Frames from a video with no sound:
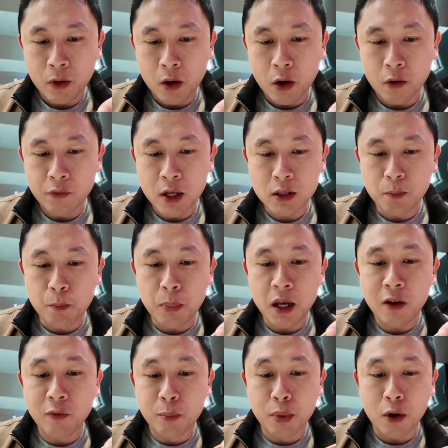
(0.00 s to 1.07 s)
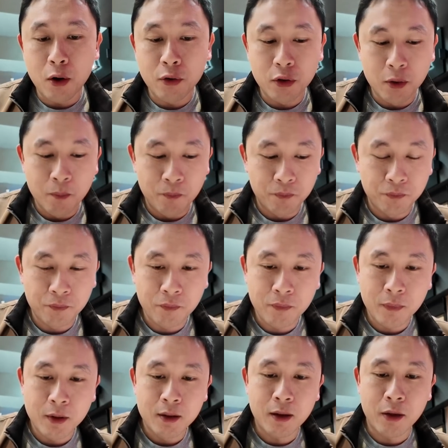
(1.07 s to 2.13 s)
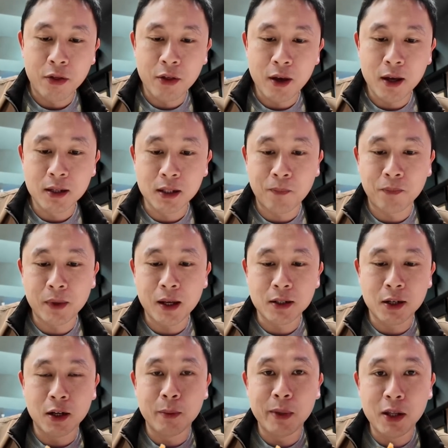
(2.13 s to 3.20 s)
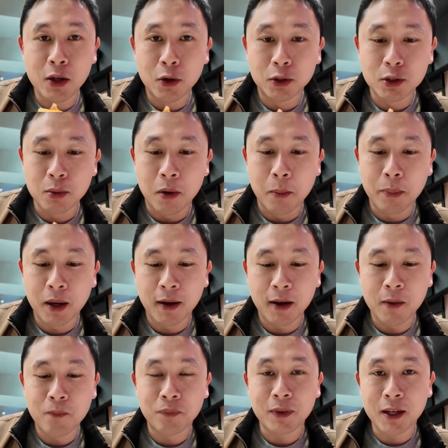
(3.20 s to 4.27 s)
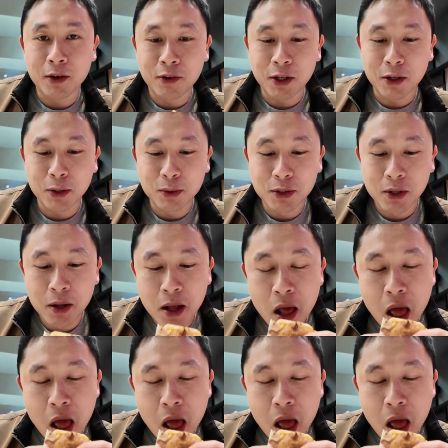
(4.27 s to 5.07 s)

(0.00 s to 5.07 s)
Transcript: of this beef broth. Now this is going to be the ultimate bite. Here it goes.